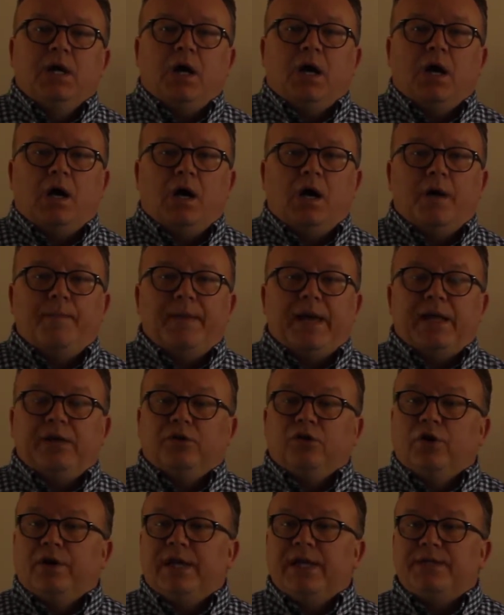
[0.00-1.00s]

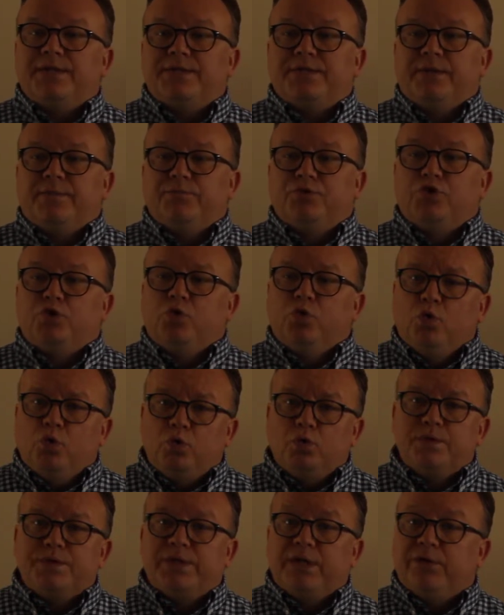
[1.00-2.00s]
and look at some
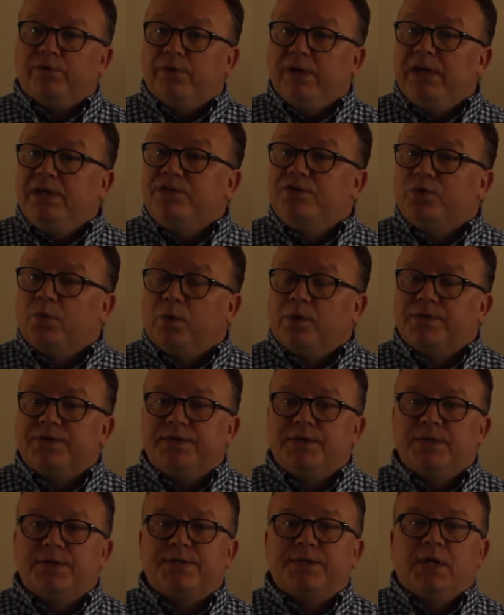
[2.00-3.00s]
tools and
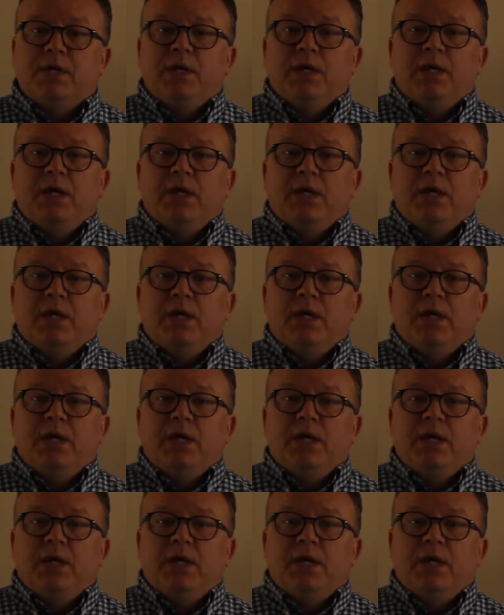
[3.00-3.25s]
resources